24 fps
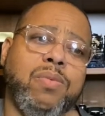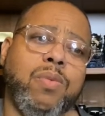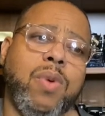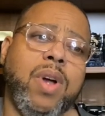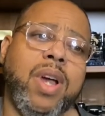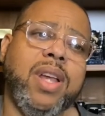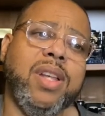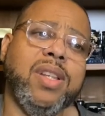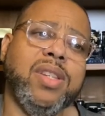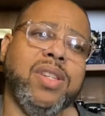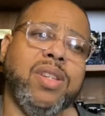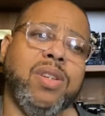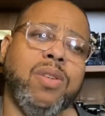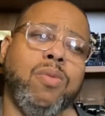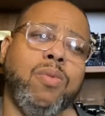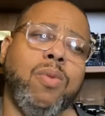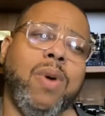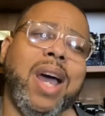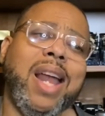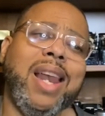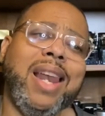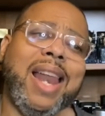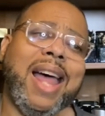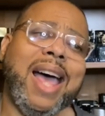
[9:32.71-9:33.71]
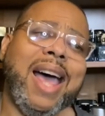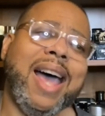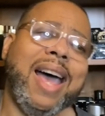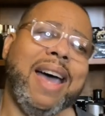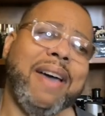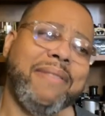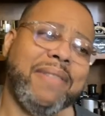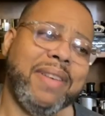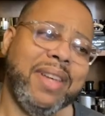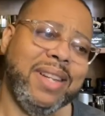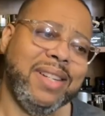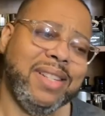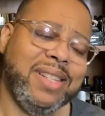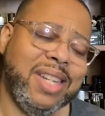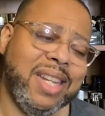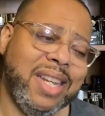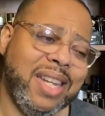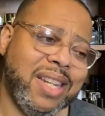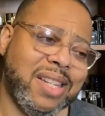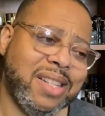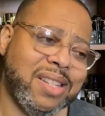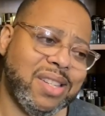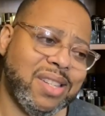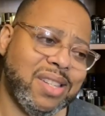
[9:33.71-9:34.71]
YSL Y Live
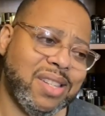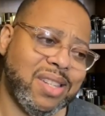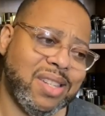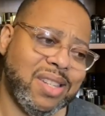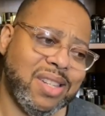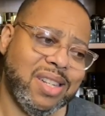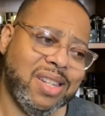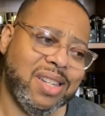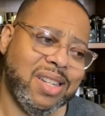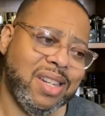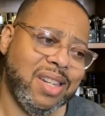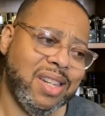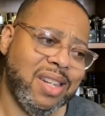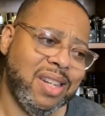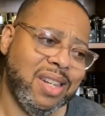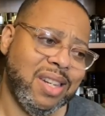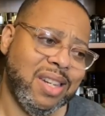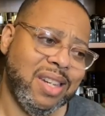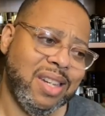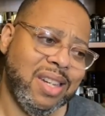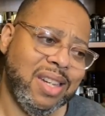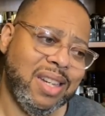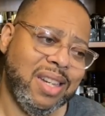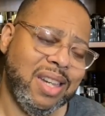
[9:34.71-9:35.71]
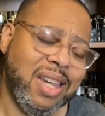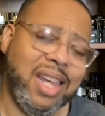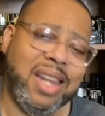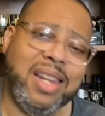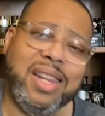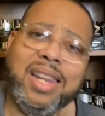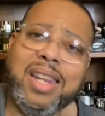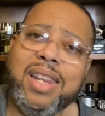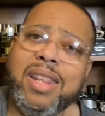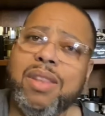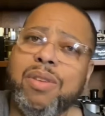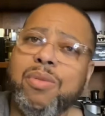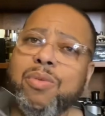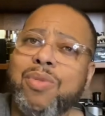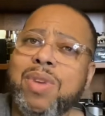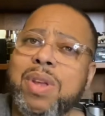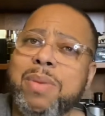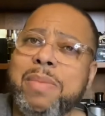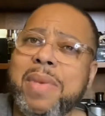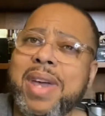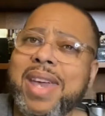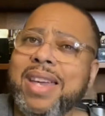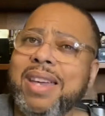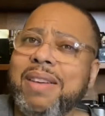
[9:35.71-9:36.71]
Intense. And then the
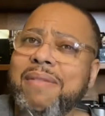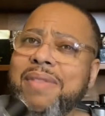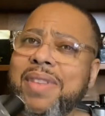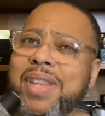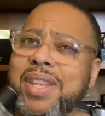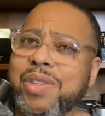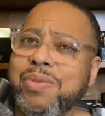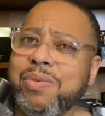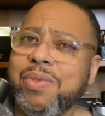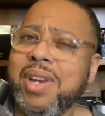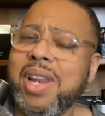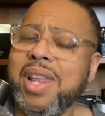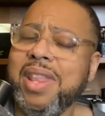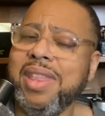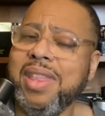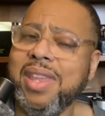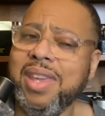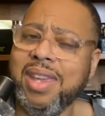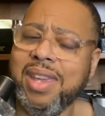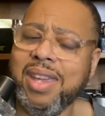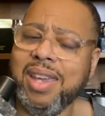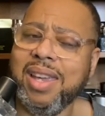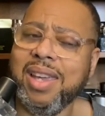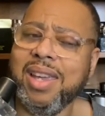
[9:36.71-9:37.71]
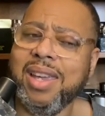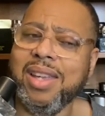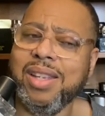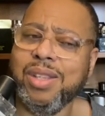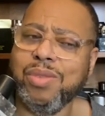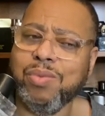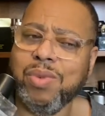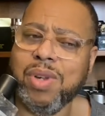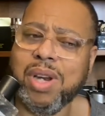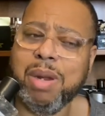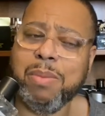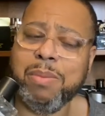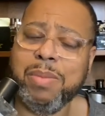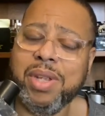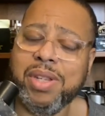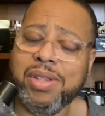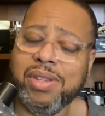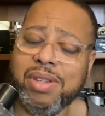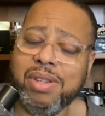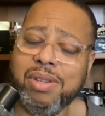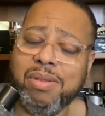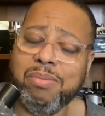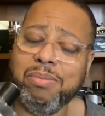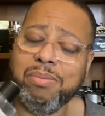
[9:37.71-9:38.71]
remake of this one, I think, is what I'm
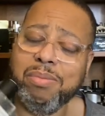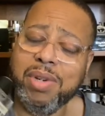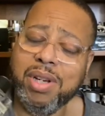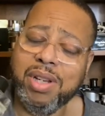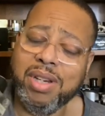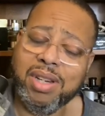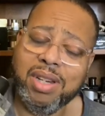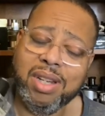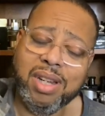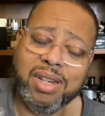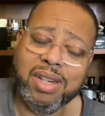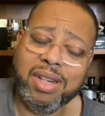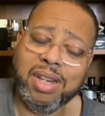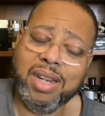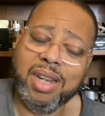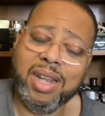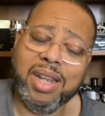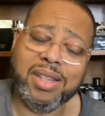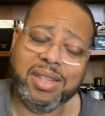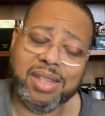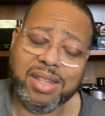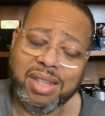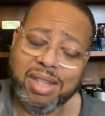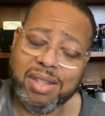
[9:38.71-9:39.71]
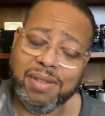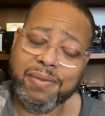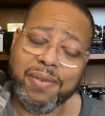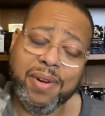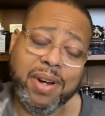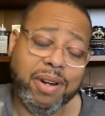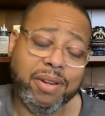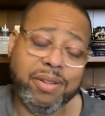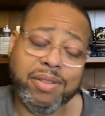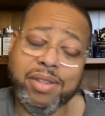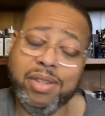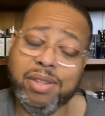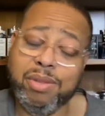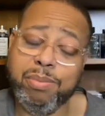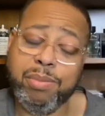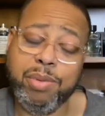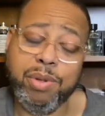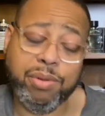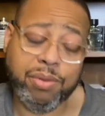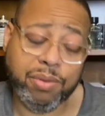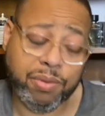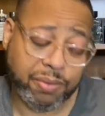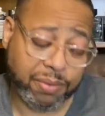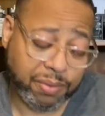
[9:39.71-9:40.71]
missing. But nonetheless, this fragrance is
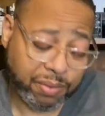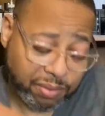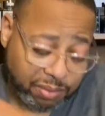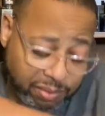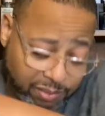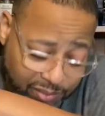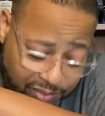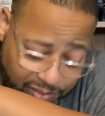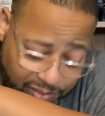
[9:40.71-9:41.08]
beautiful.